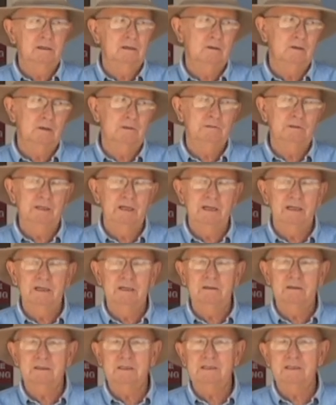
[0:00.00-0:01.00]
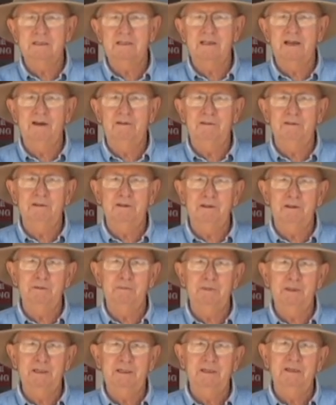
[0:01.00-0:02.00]
You go over that hill to the south a
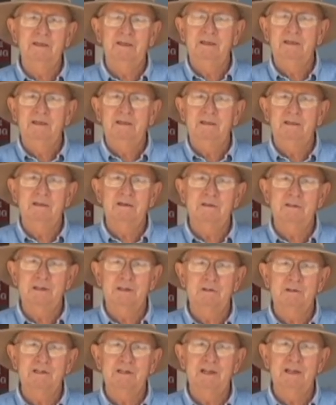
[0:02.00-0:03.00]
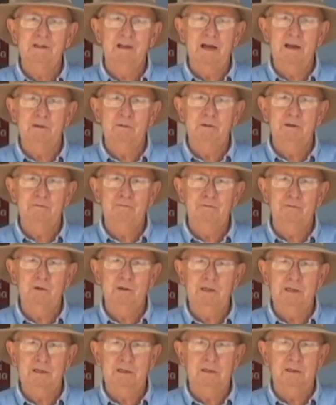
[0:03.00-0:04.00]
little bit, there's Interstate Highway
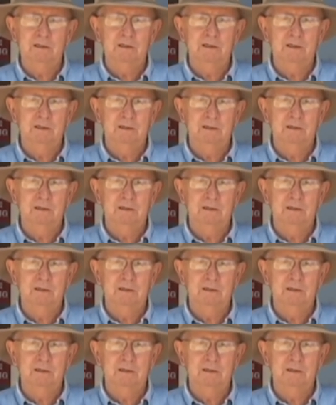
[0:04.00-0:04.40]
40.